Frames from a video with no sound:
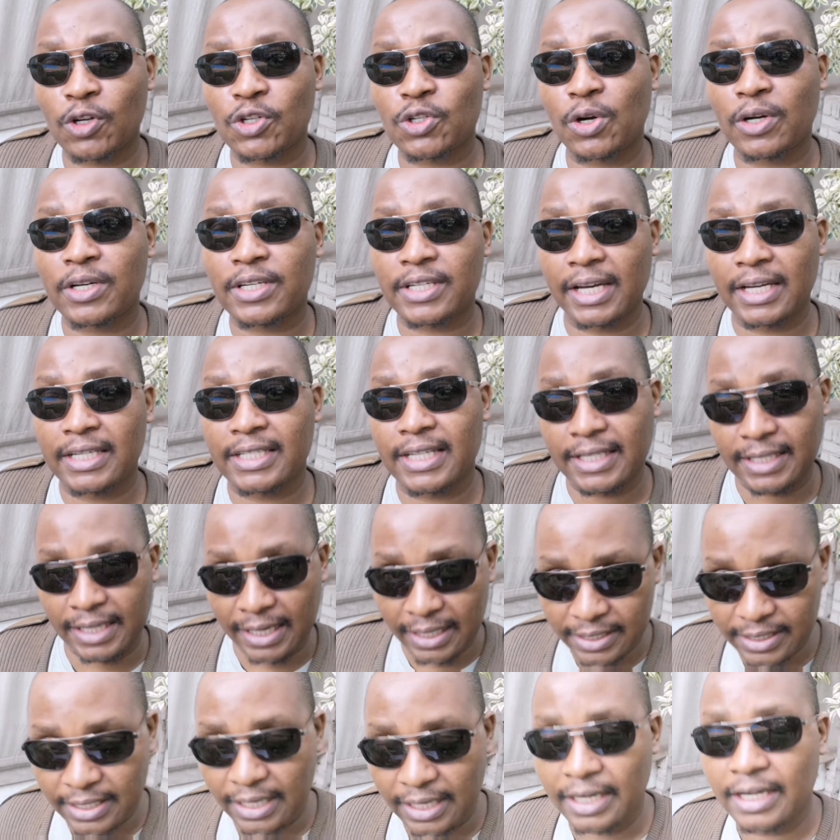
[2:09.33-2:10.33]
Delta Delta
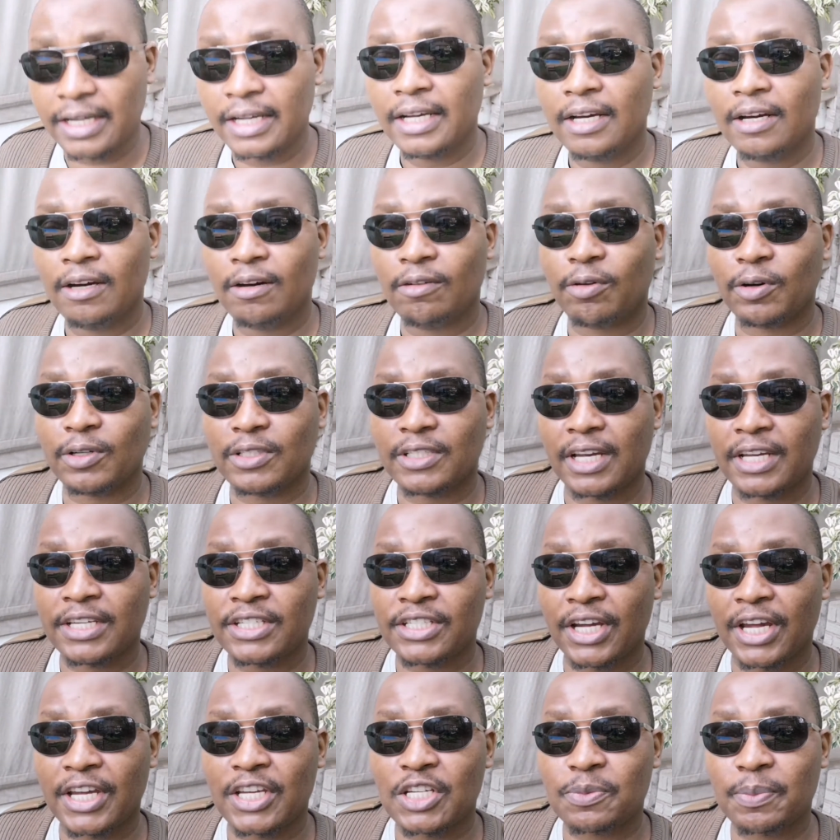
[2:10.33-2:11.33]
for danger
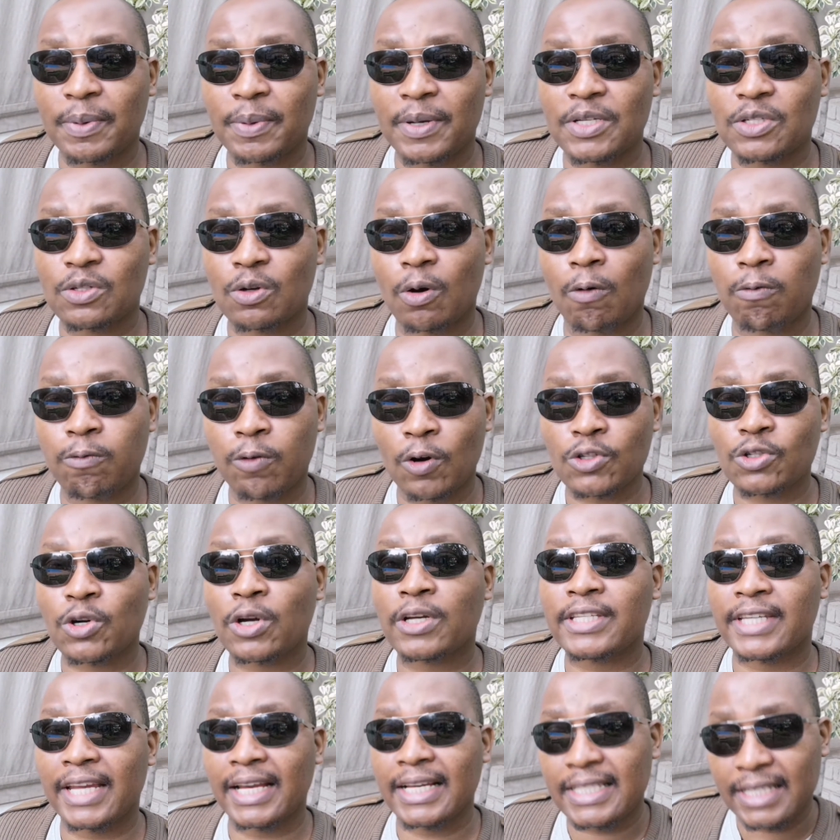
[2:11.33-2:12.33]
airspace, or Foxtrot
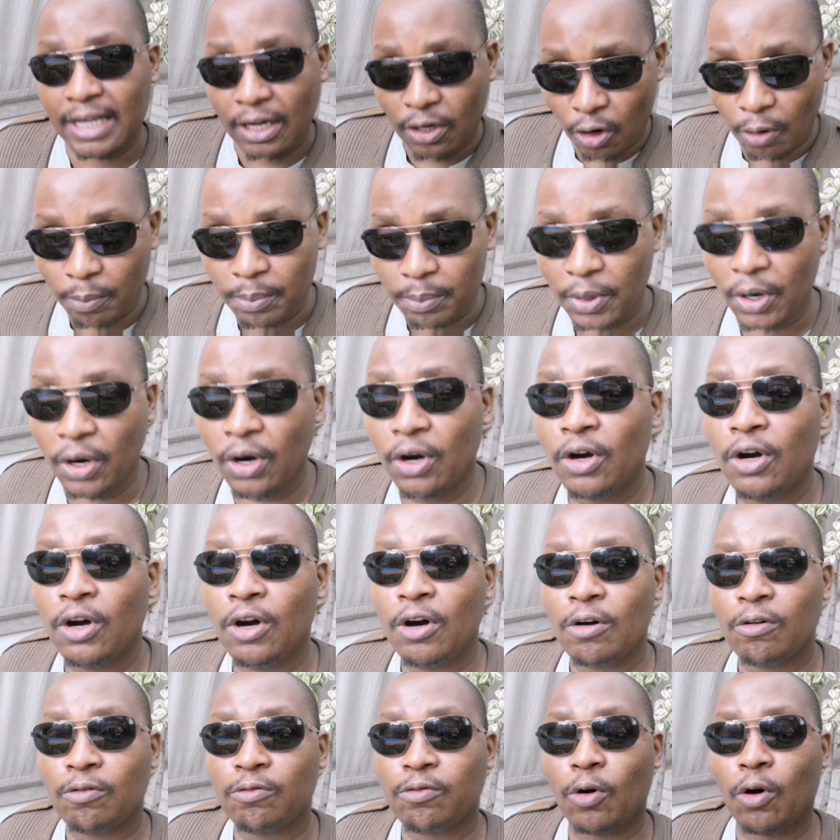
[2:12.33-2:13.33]
Delta Romeo
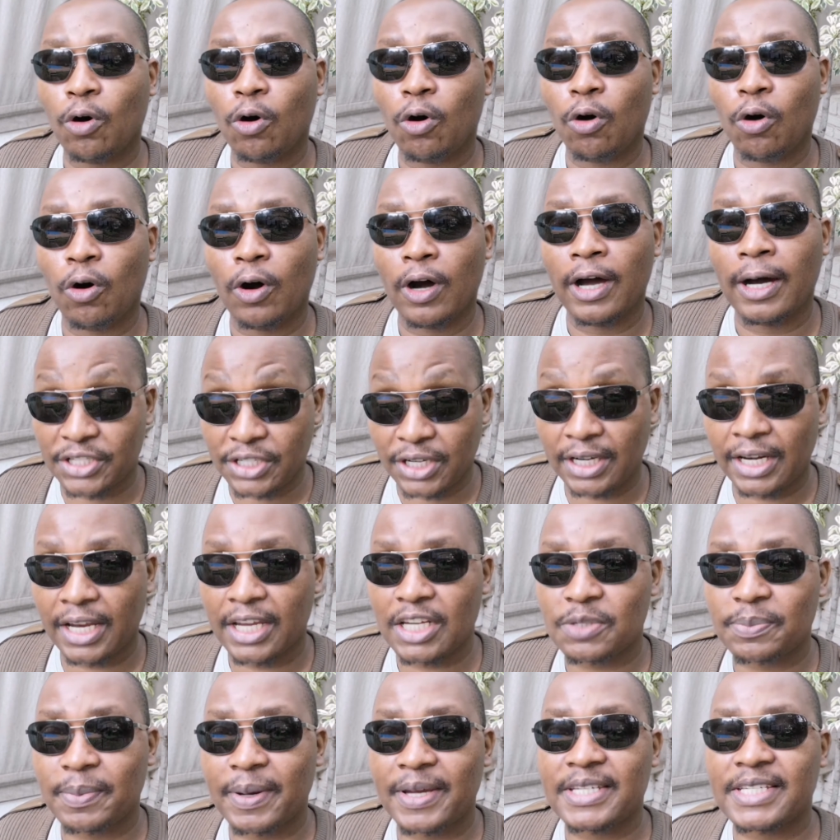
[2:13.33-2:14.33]
for restricted
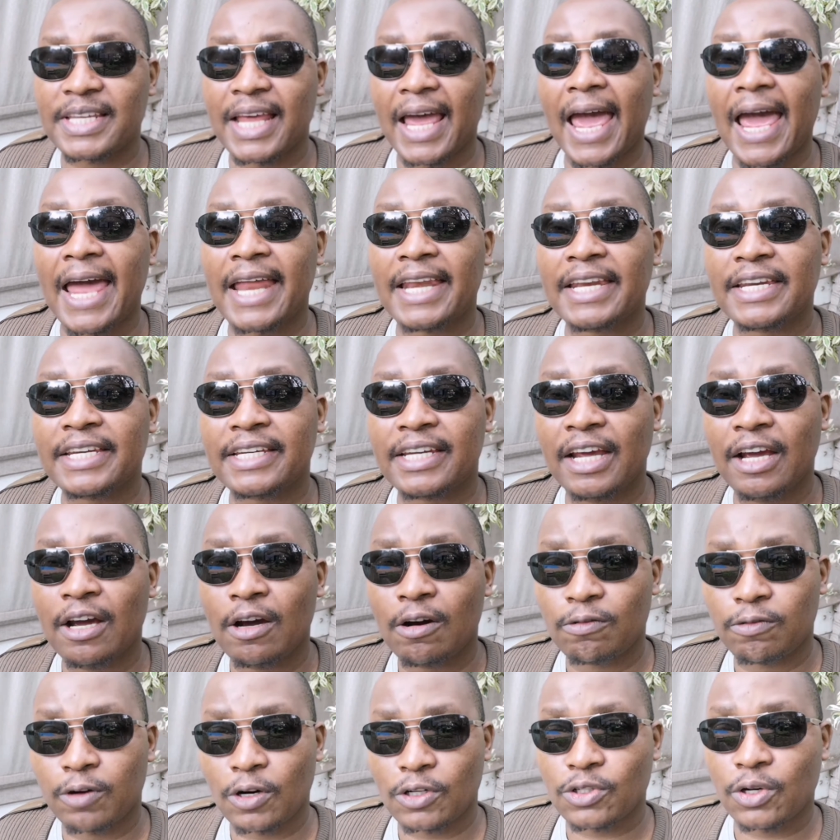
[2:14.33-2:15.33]
airspace, and
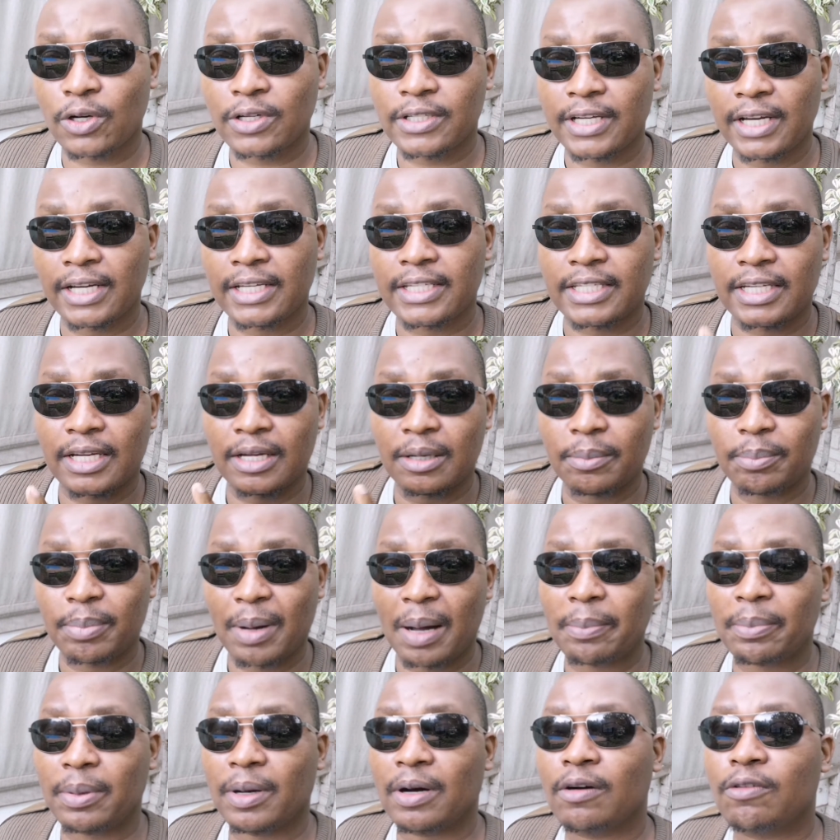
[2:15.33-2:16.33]
Foxtrot Delta Papa
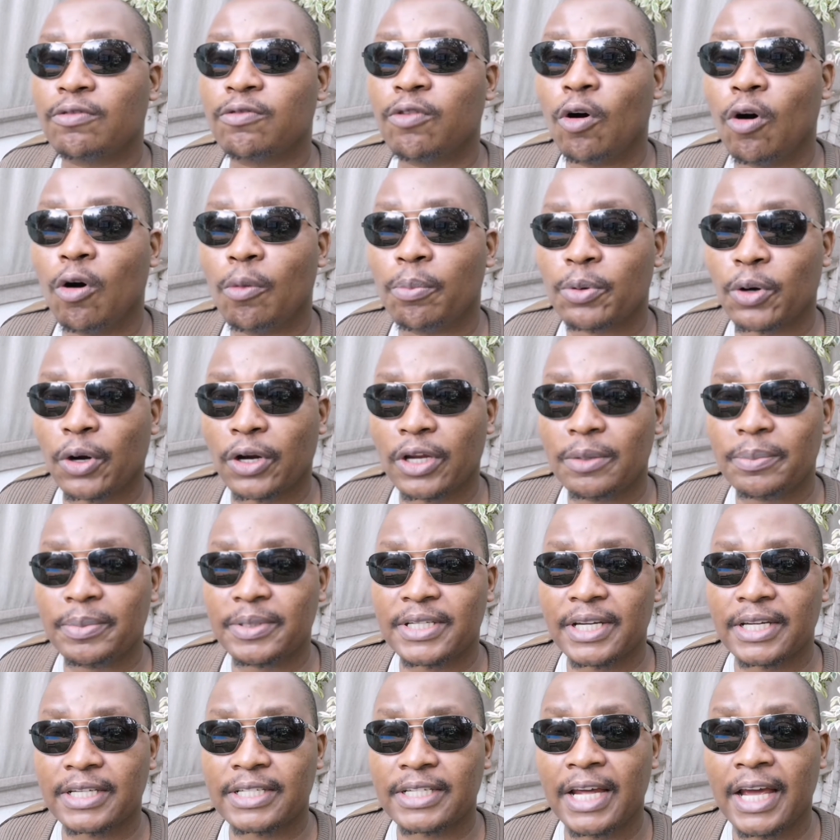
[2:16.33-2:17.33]
for prohibited
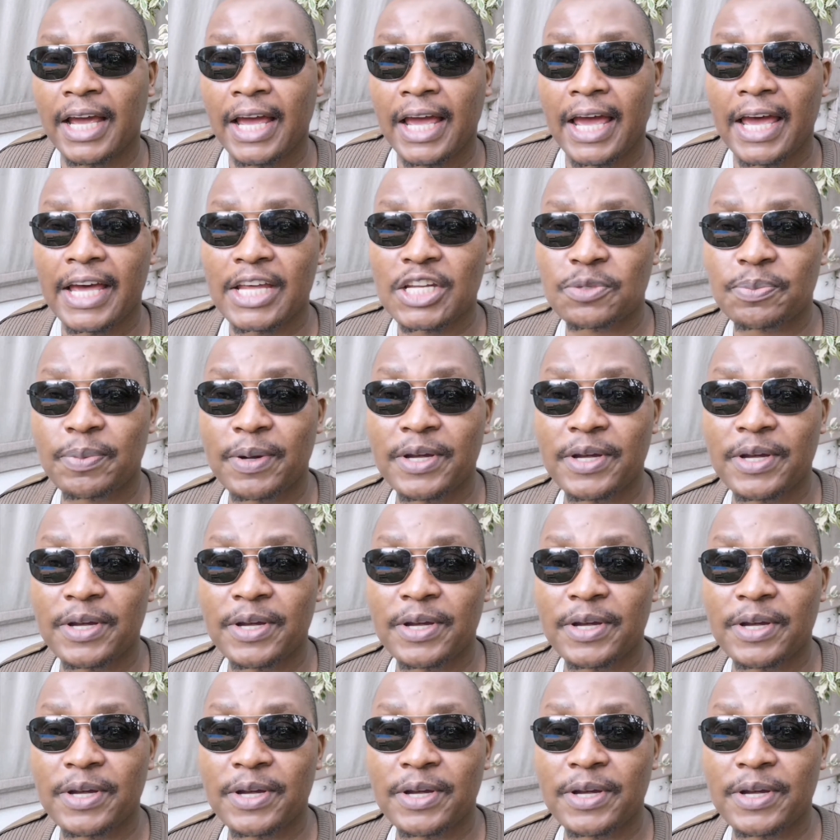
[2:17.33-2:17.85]
airspace.